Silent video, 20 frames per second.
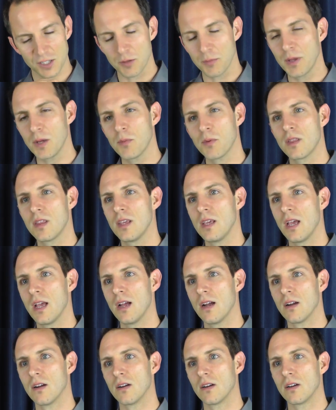to be with the
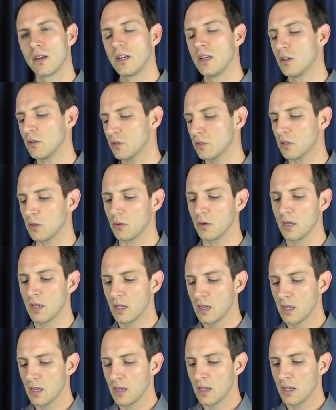air, you know. So
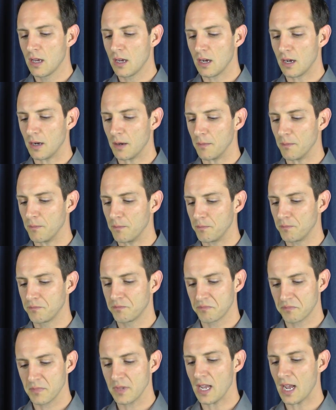
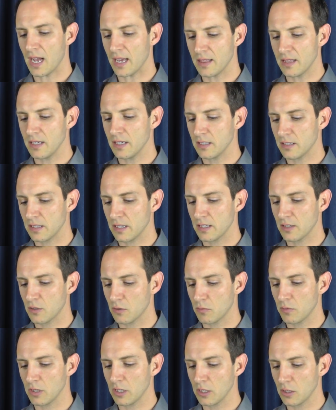yeah, I think it's
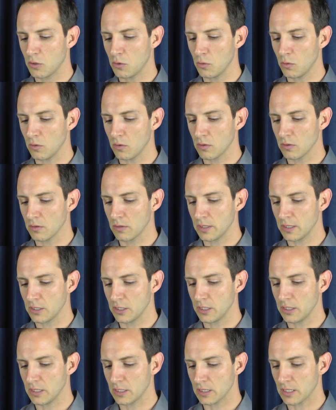a really cool,
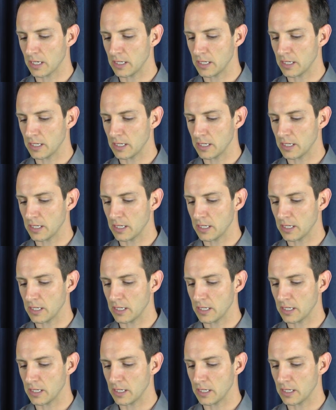ingenious